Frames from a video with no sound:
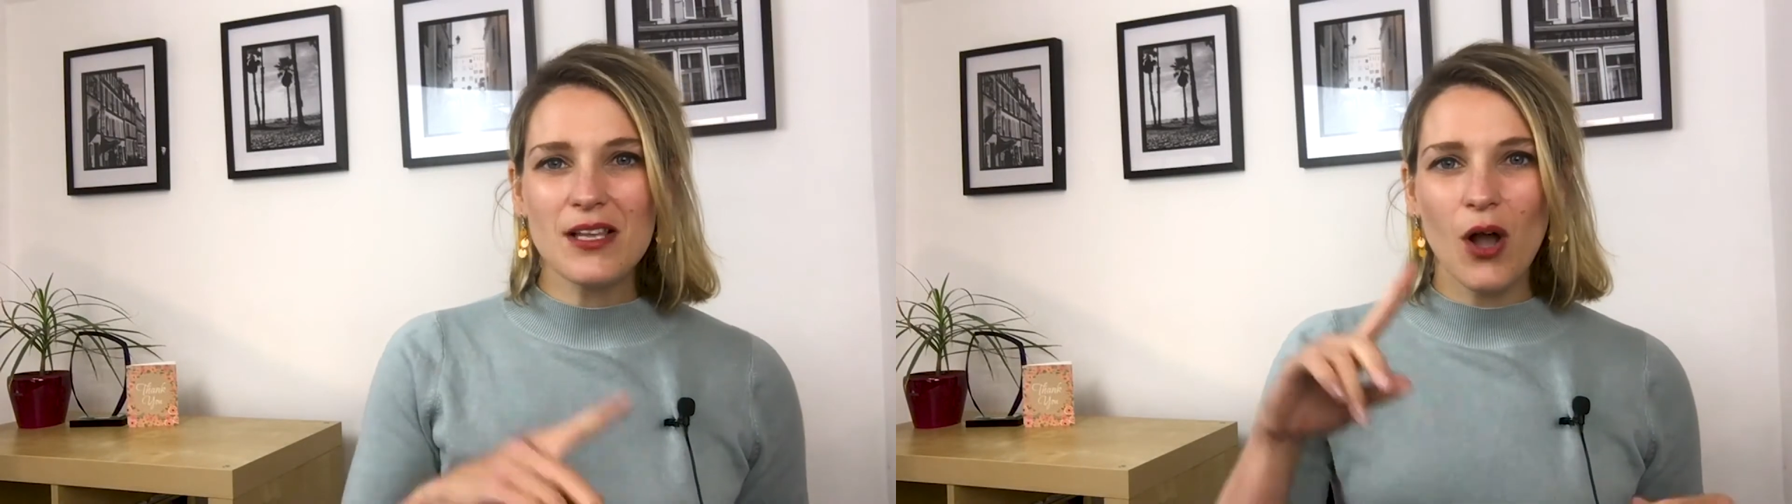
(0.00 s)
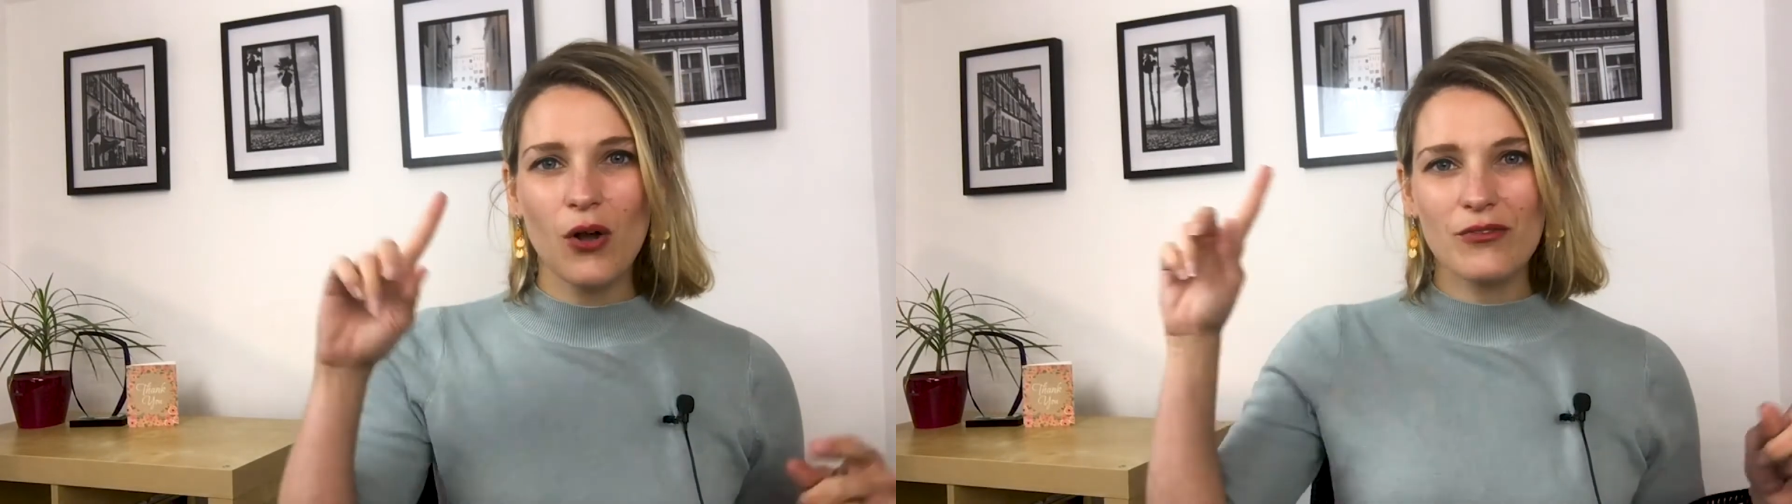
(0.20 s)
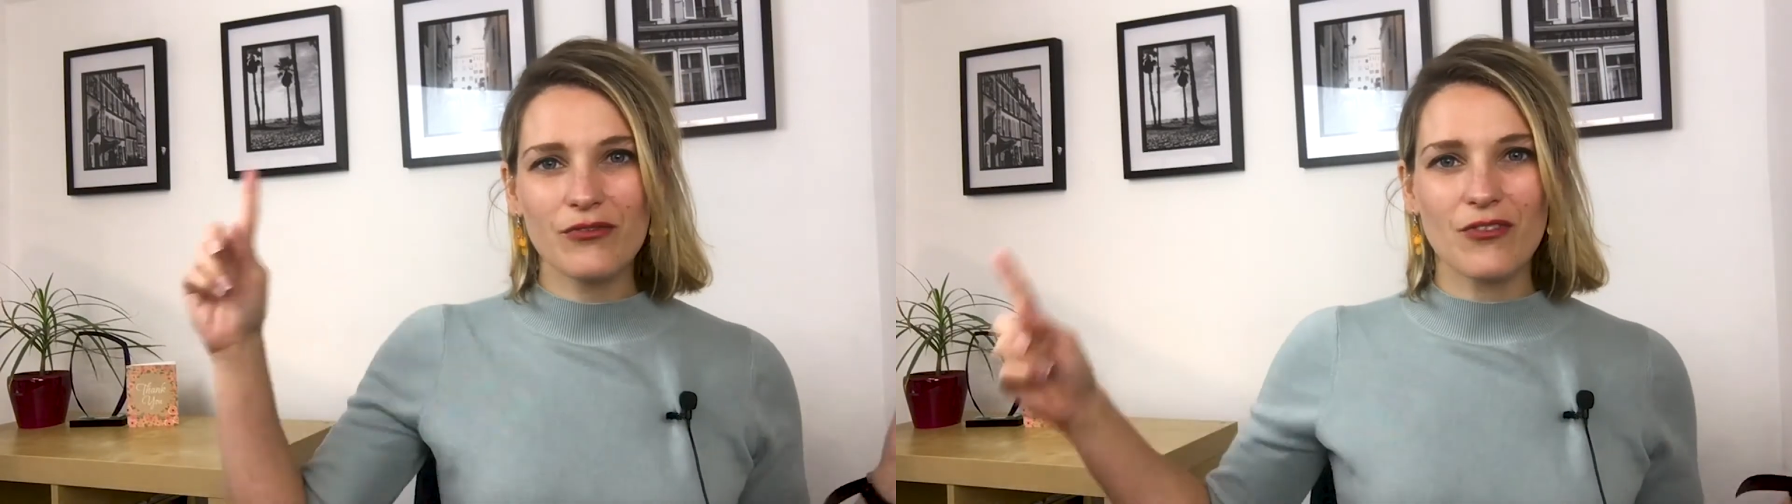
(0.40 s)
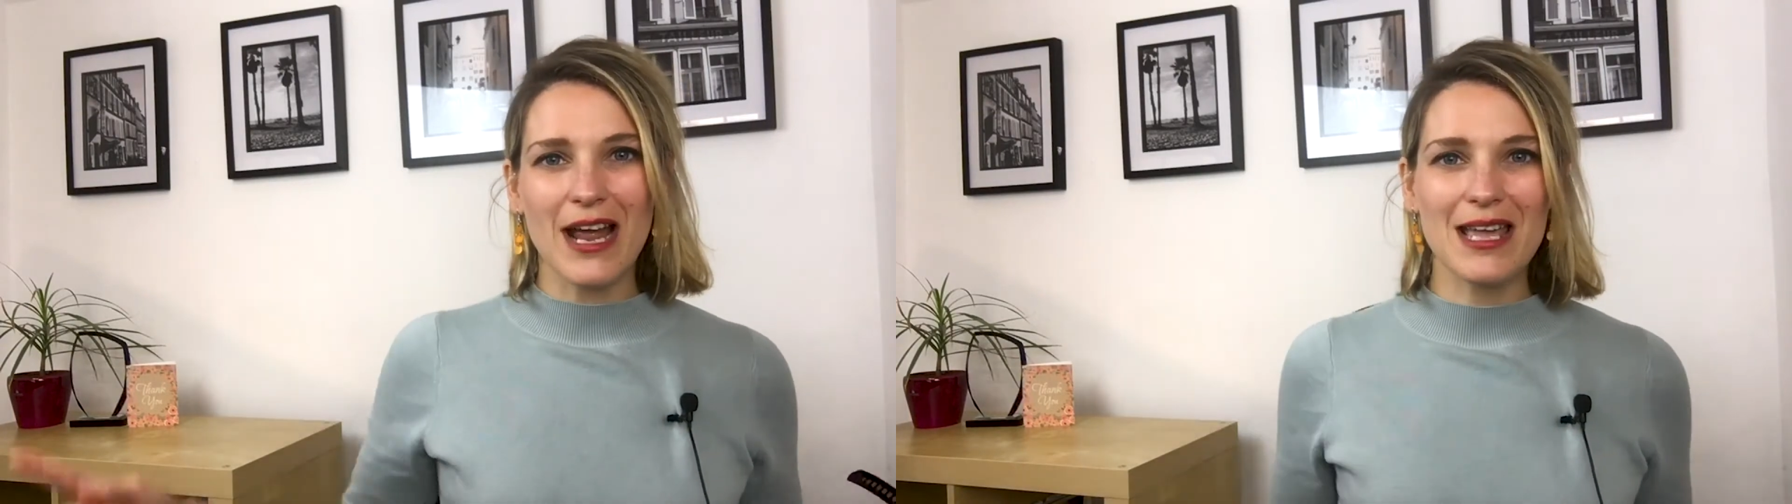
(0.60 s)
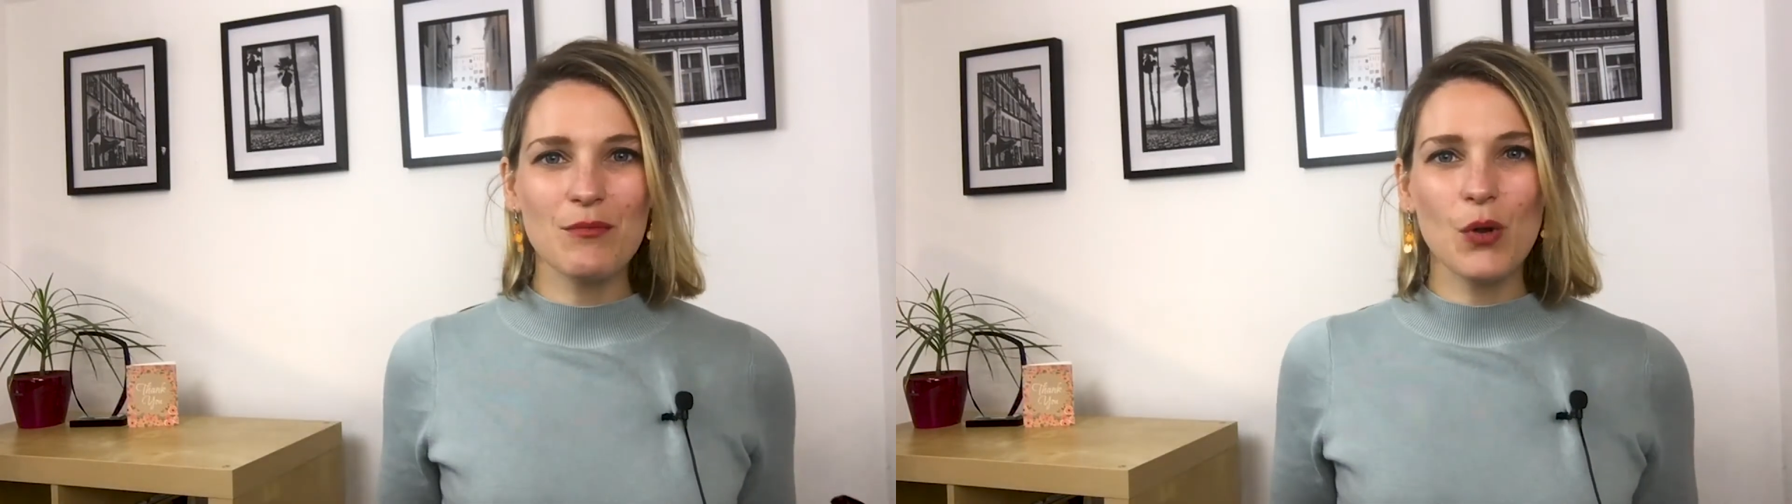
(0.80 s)
whole
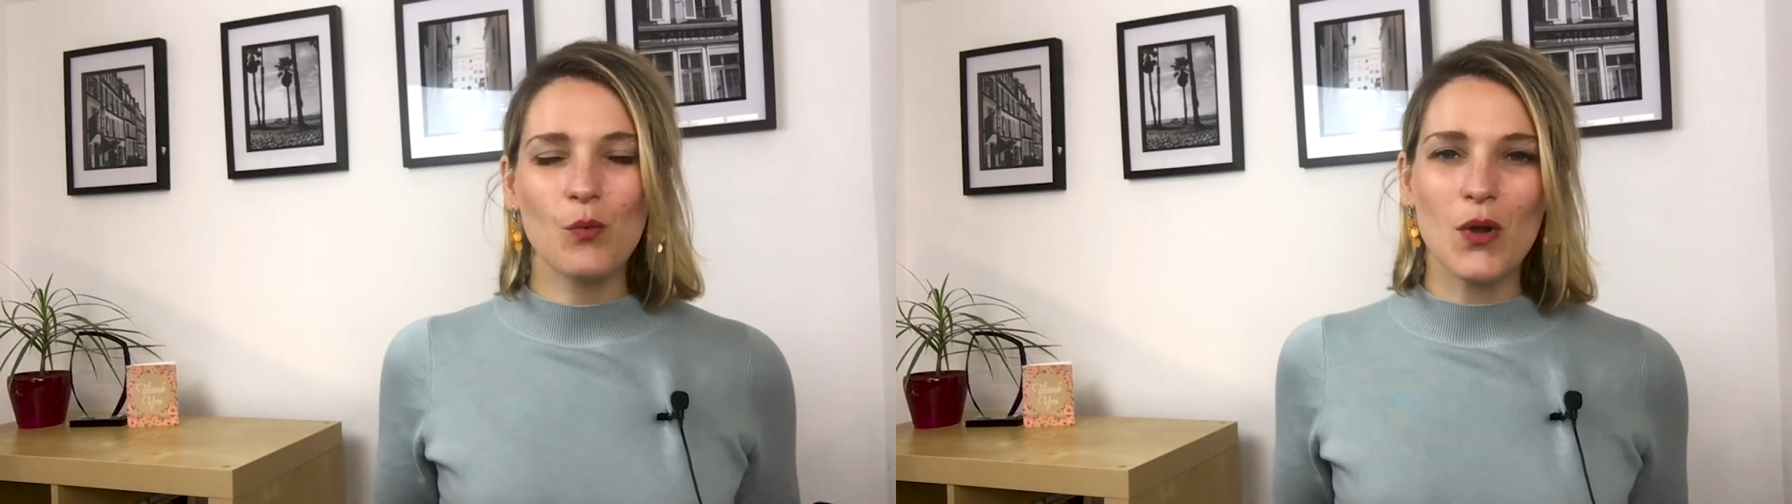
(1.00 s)
frame,